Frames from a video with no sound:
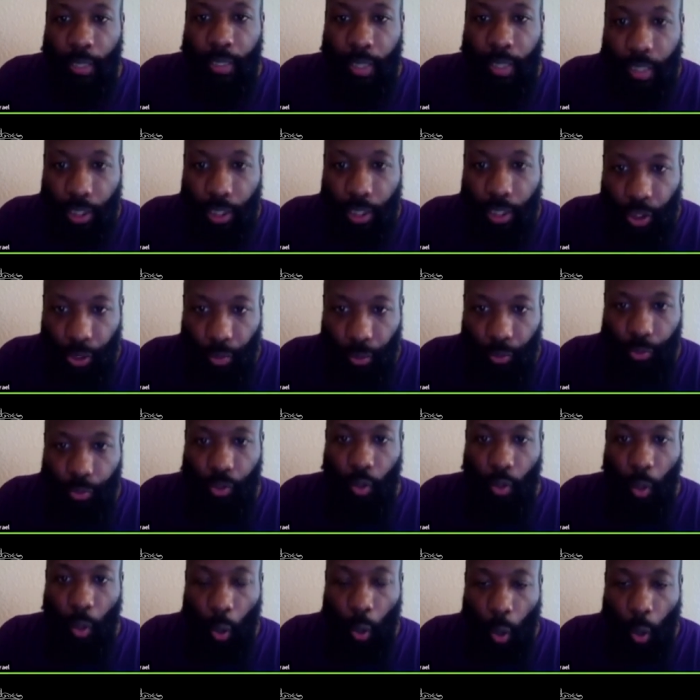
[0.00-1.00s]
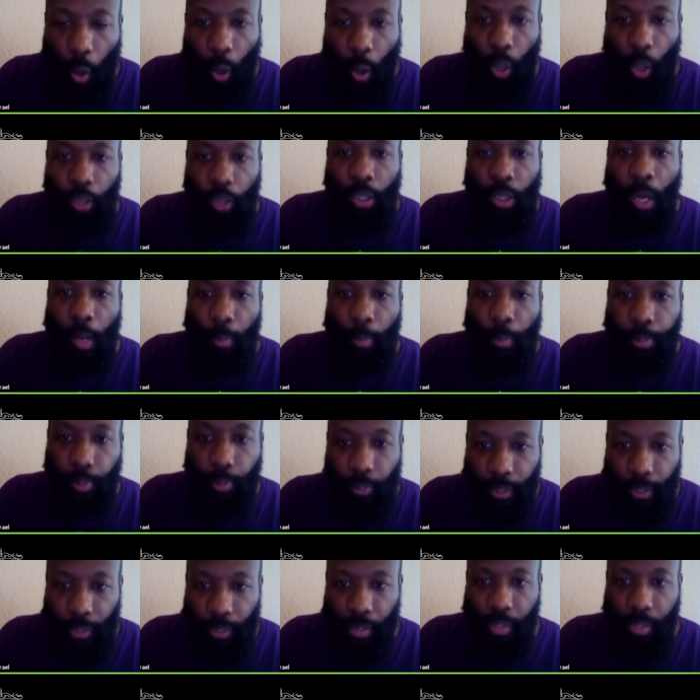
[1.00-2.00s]
teachers, all
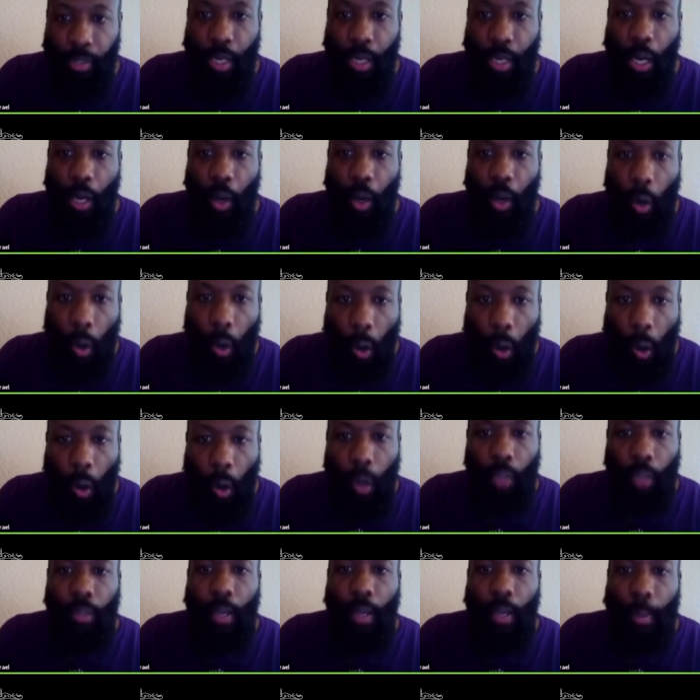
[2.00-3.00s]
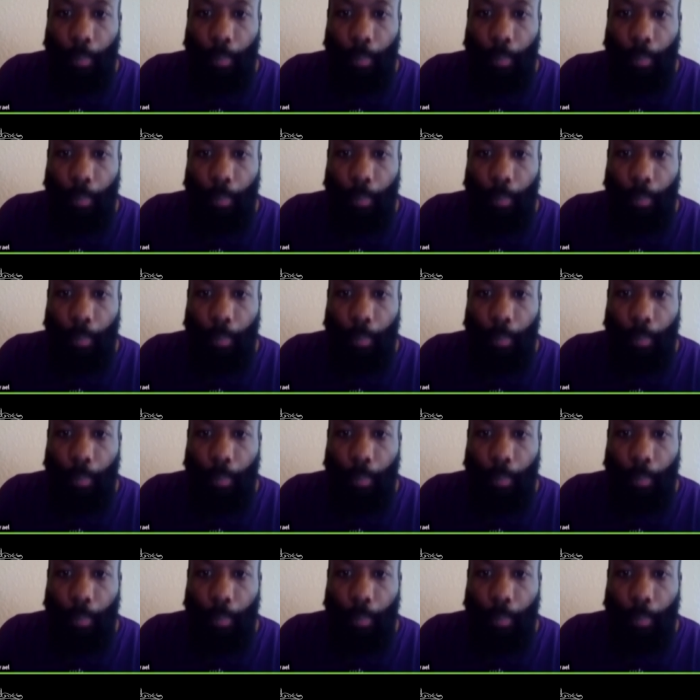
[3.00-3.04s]
priests, all